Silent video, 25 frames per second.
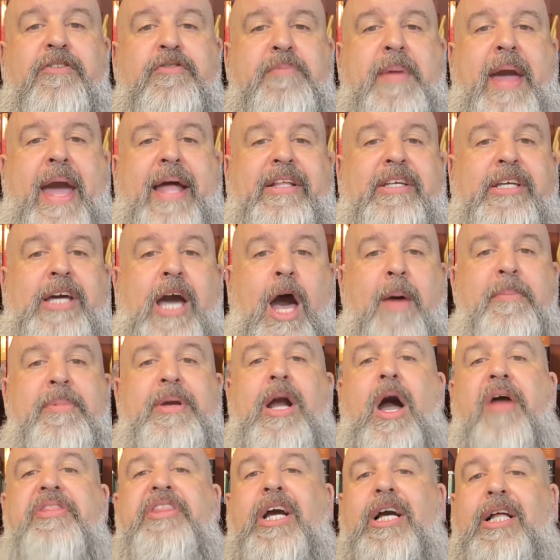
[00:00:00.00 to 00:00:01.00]
Man coming
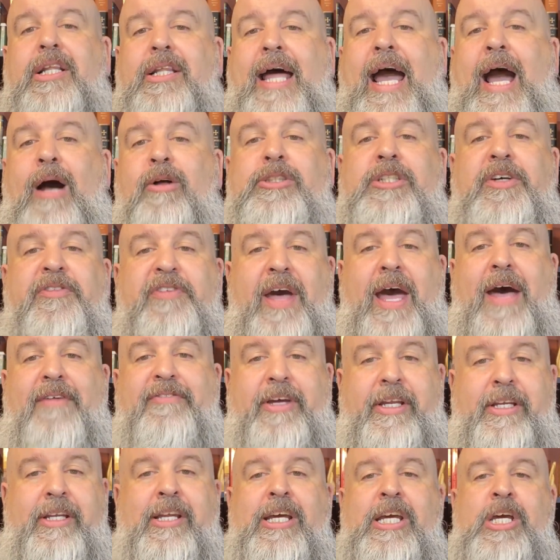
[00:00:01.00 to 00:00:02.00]
on the clouds of
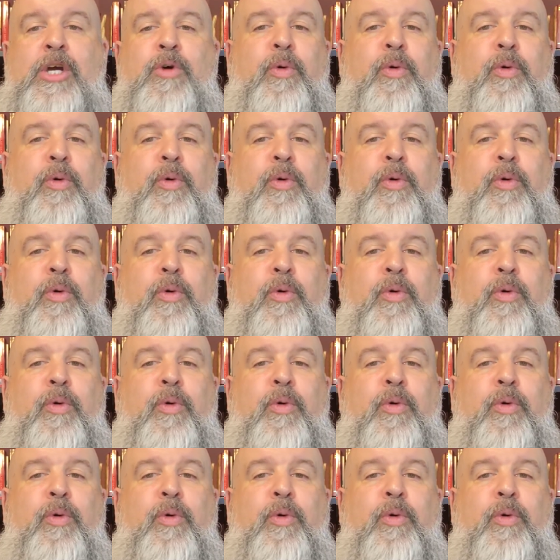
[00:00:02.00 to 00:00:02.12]
heaven